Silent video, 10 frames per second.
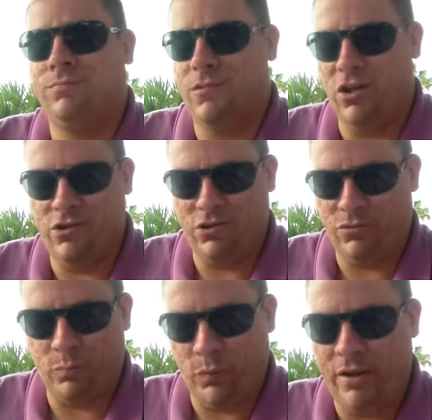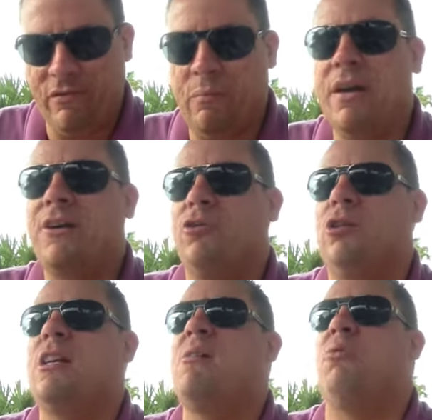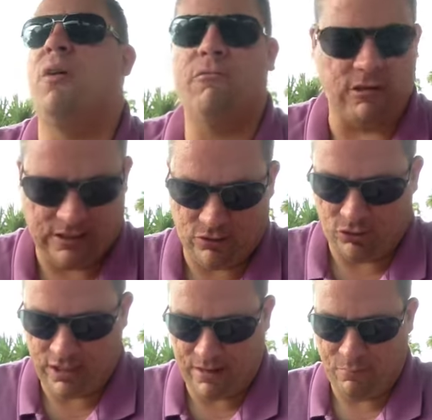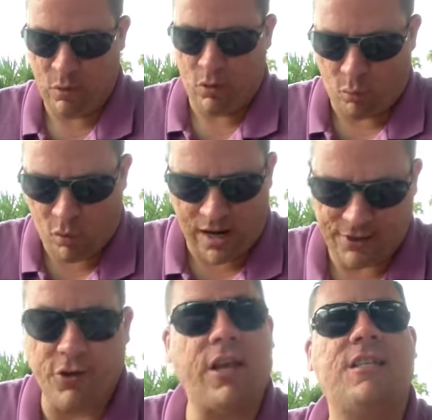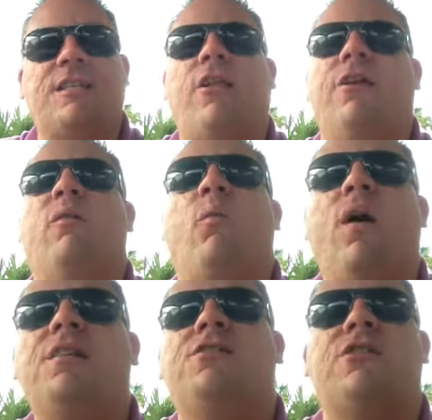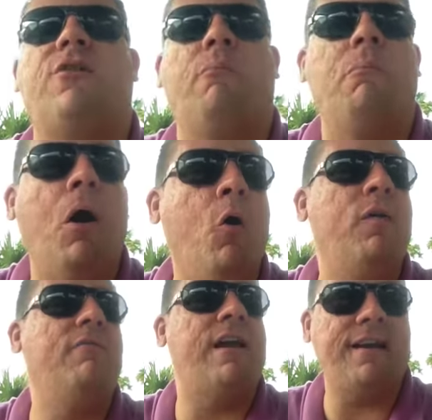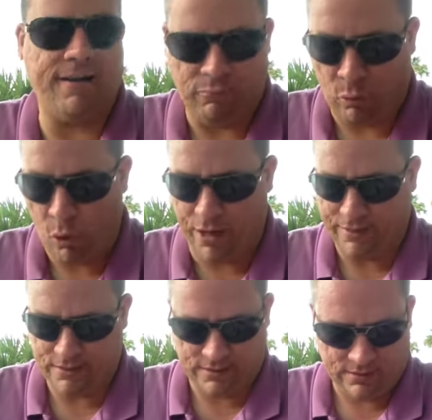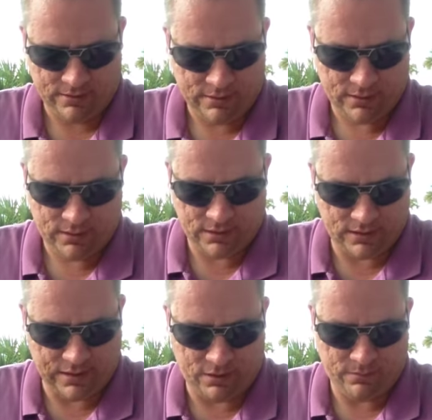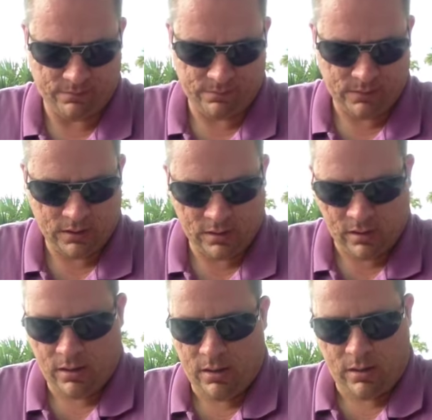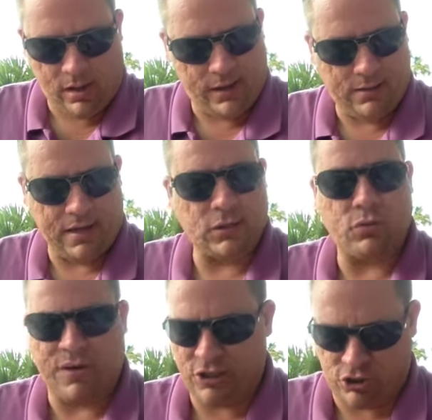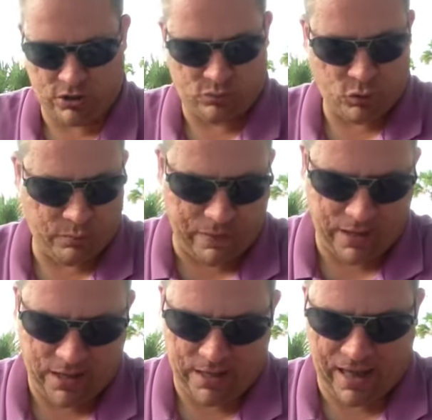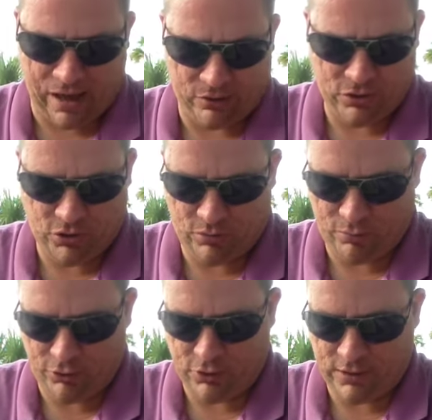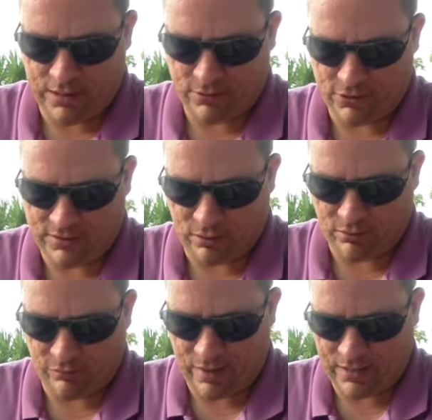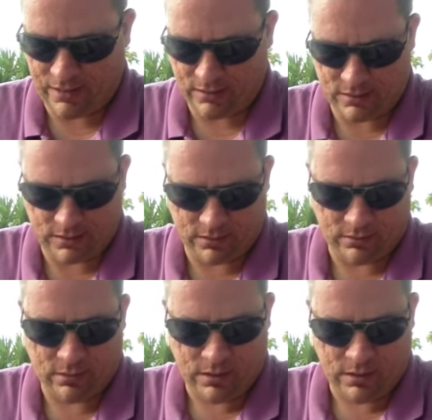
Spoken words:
you're leaving money on the table every single time. Why are they selling? What is their motivating point to sell? Next question would be, how do you put together seller financing?